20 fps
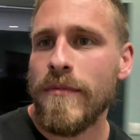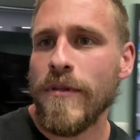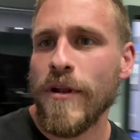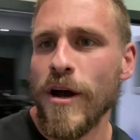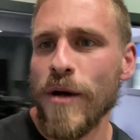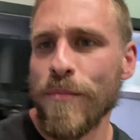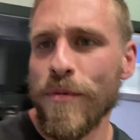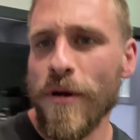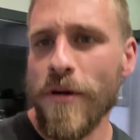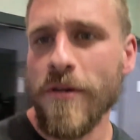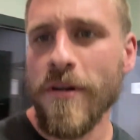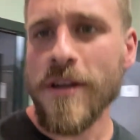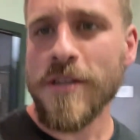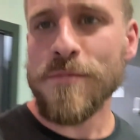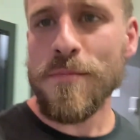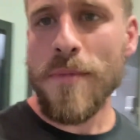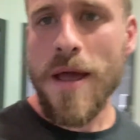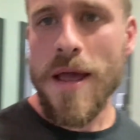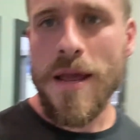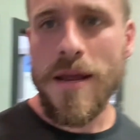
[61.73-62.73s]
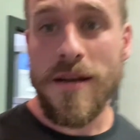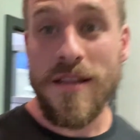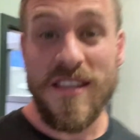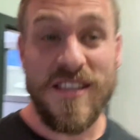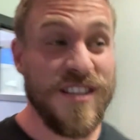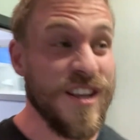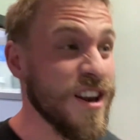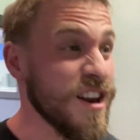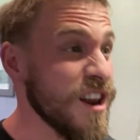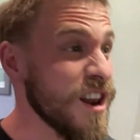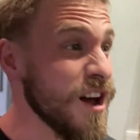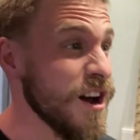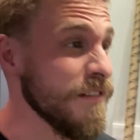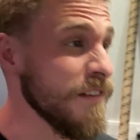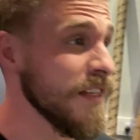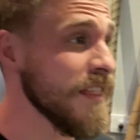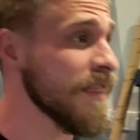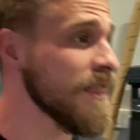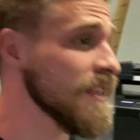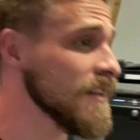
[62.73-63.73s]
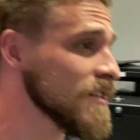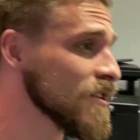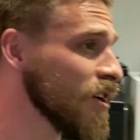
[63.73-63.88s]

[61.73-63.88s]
lot of progress made. There's a lot of other things